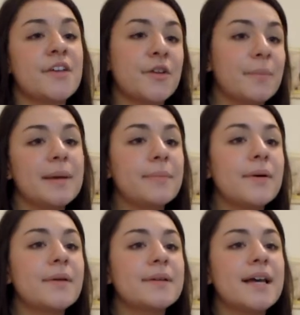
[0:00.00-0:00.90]
to other
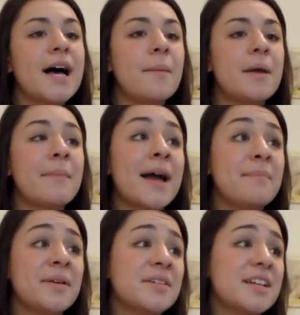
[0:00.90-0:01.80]
people, and my
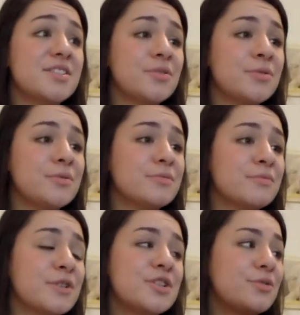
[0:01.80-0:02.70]
ability to
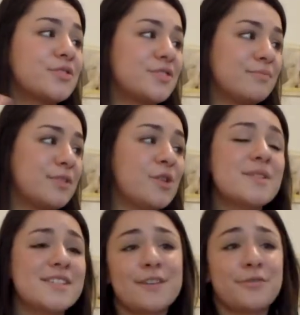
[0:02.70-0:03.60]
reduce
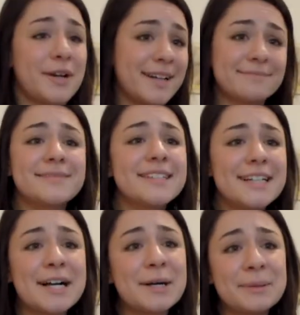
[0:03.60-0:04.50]
human suffering,
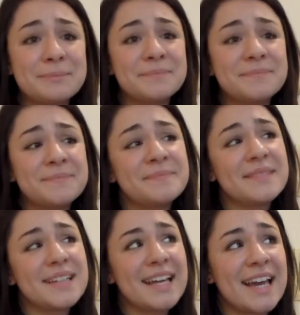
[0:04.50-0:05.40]

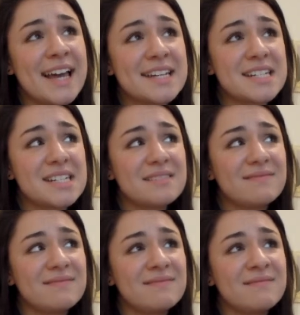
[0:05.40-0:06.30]
and
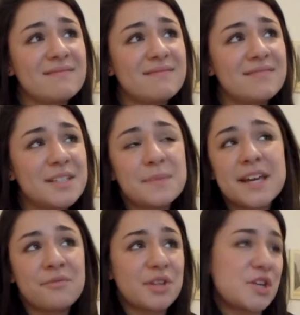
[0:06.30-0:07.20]
to be
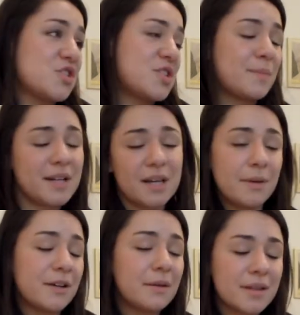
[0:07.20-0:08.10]
in relationship and
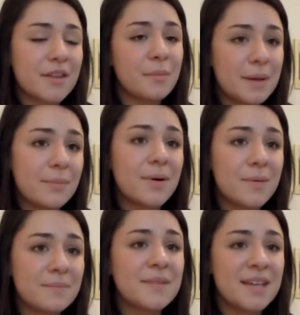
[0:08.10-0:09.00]
community with other people.